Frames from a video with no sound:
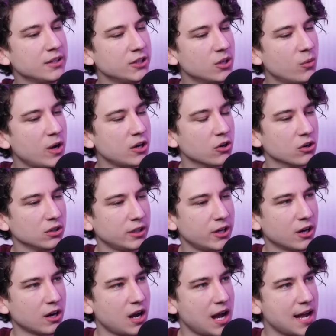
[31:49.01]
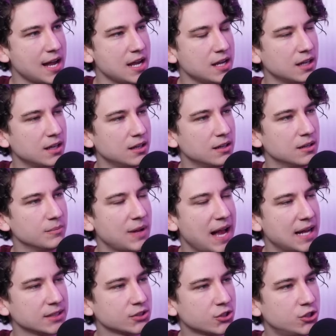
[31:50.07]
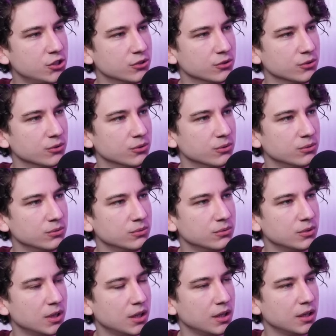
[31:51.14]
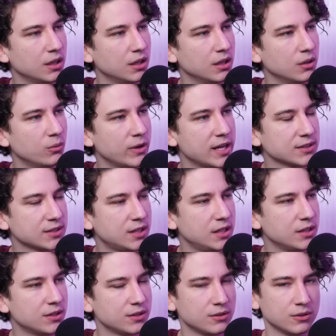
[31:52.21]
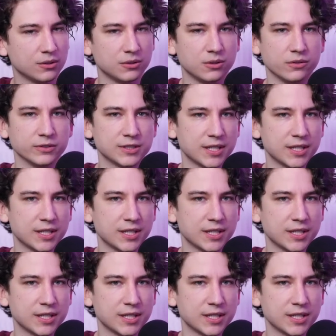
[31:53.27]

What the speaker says: you know what? Earlier I asked you. We asked Keith over